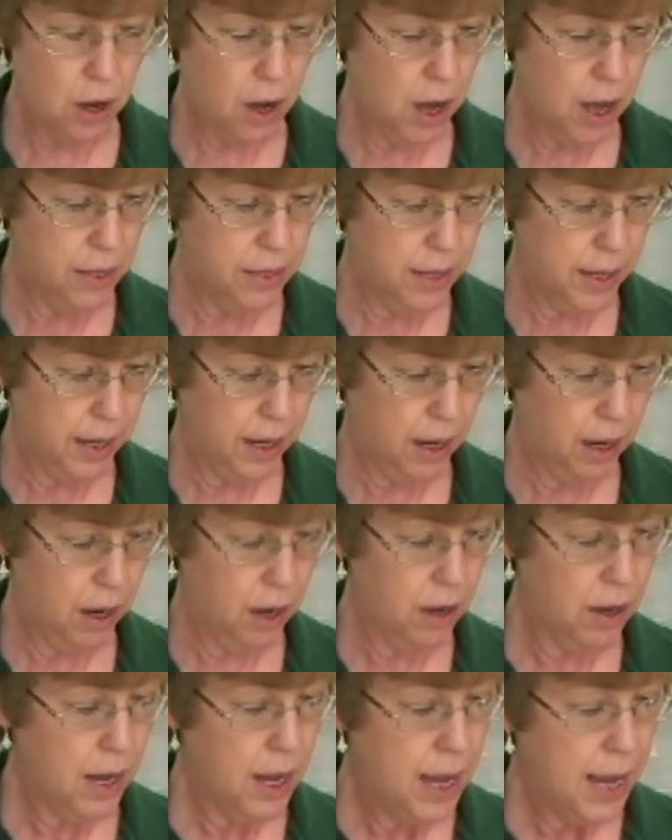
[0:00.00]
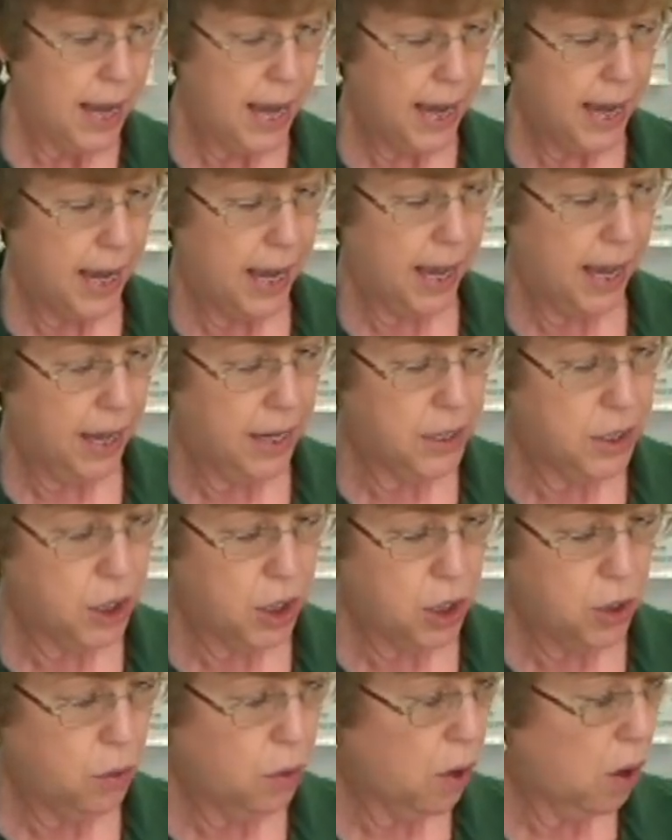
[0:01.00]
on there. And
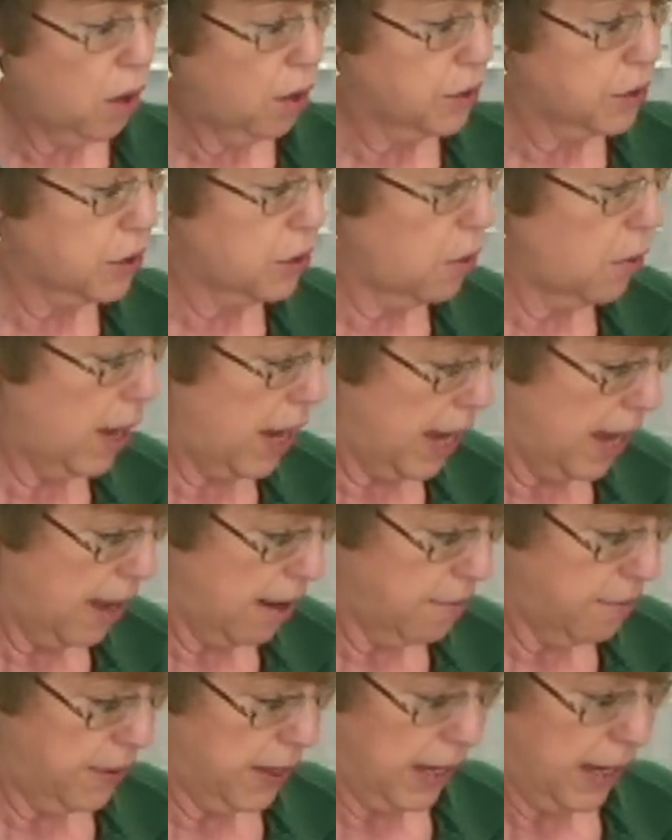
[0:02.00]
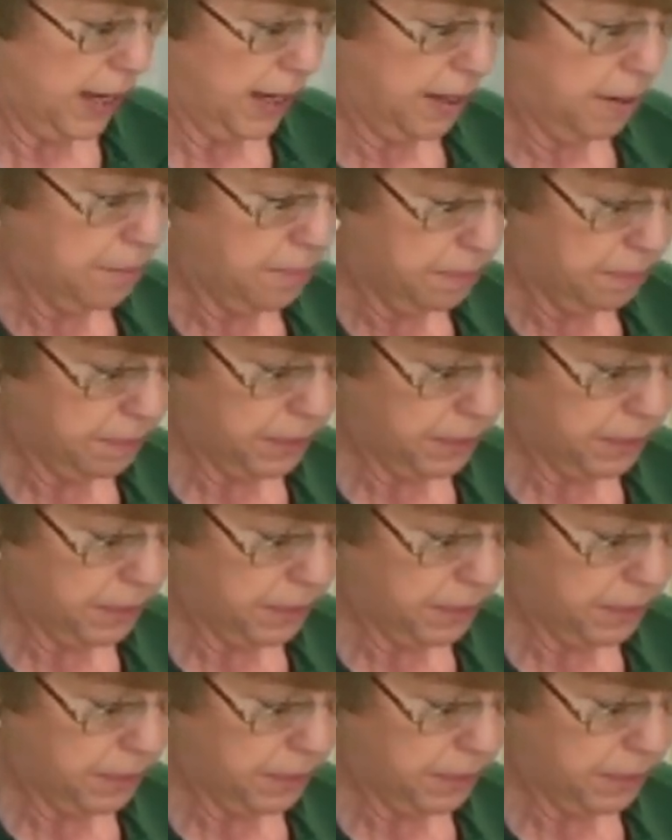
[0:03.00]
you also have a,